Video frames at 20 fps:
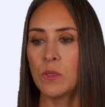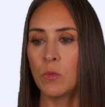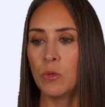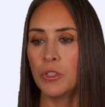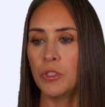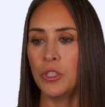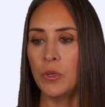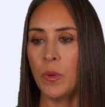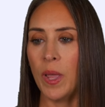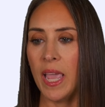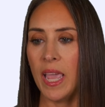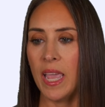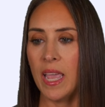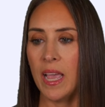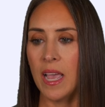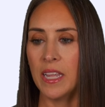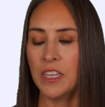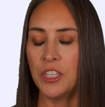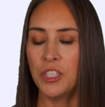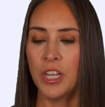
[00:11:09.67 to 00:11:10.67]
and we'll do
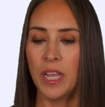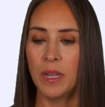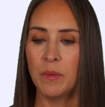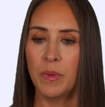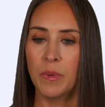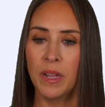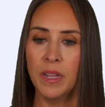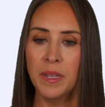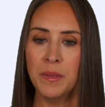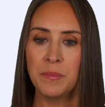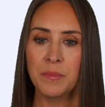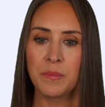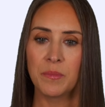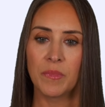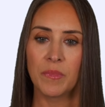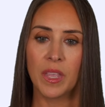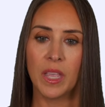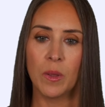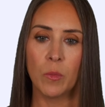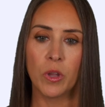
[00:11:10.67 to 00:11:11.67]
AI chatbot.
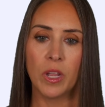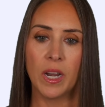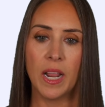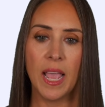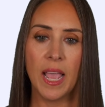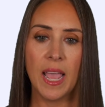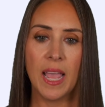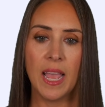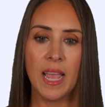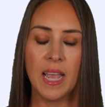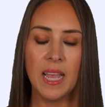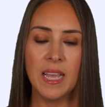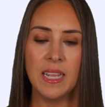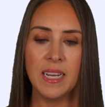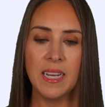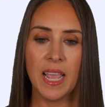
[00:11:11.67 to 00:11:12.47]
And we're going to add